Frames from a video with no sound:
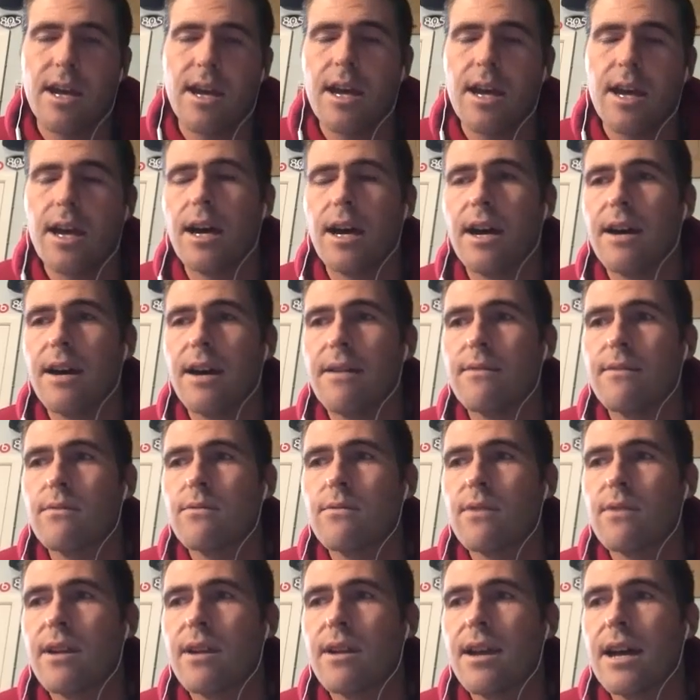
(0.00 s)

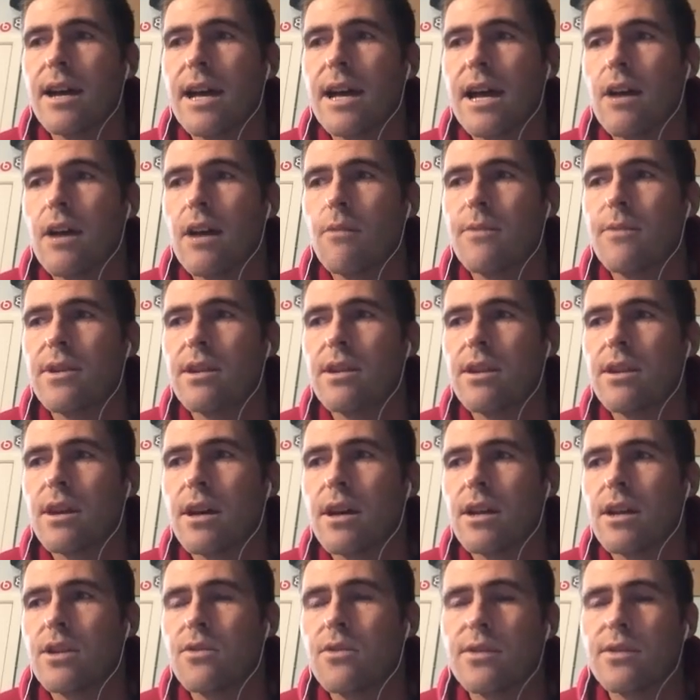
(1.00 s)
I'll be
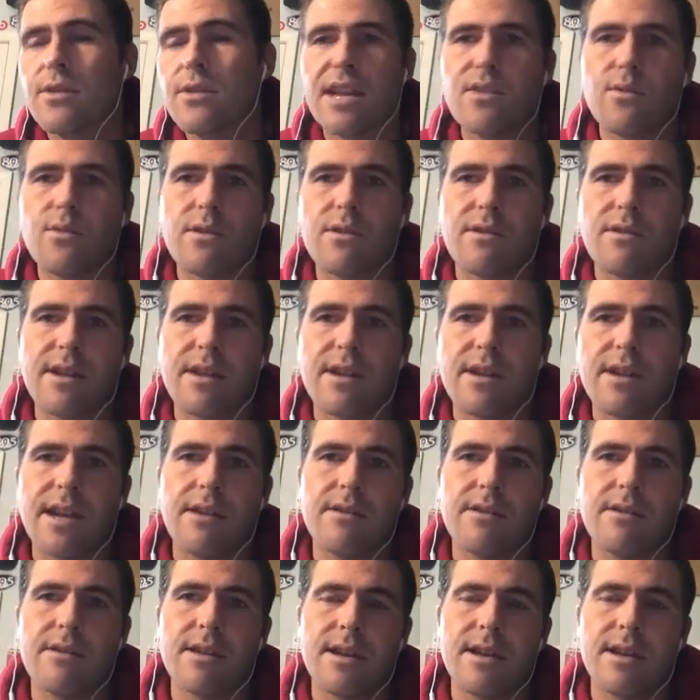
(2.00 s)
doing that Twitter
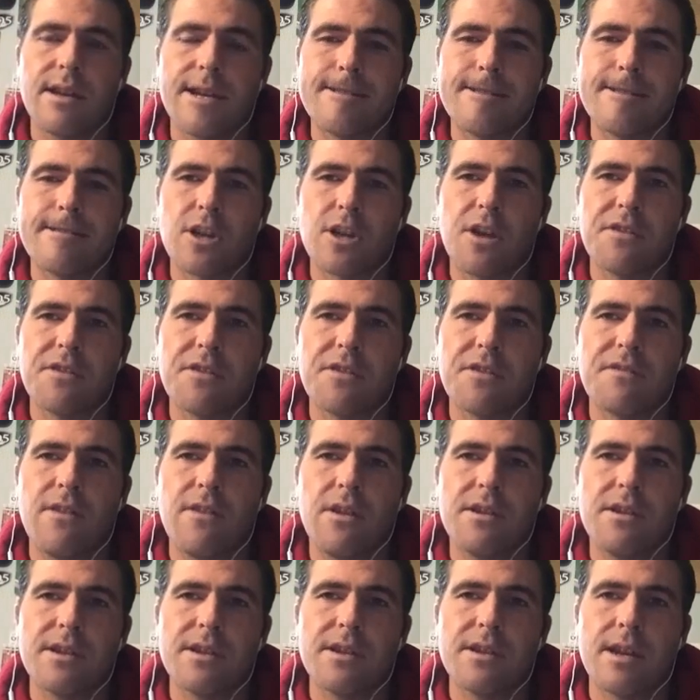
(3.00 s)
account. You can also
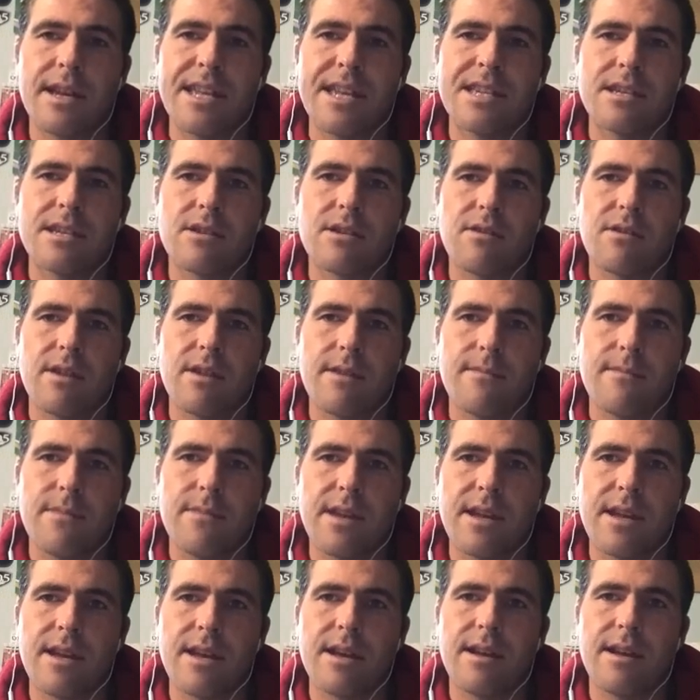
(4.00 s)
follow us on Instagram
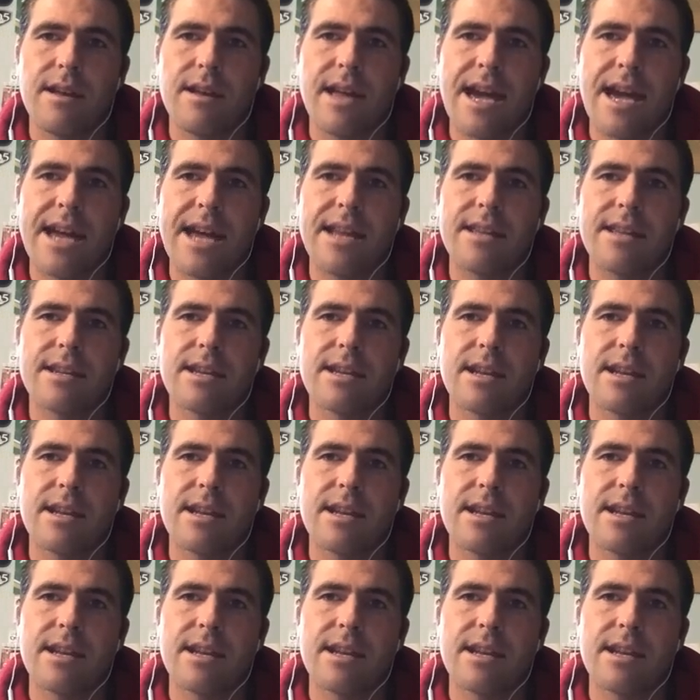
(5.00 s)
at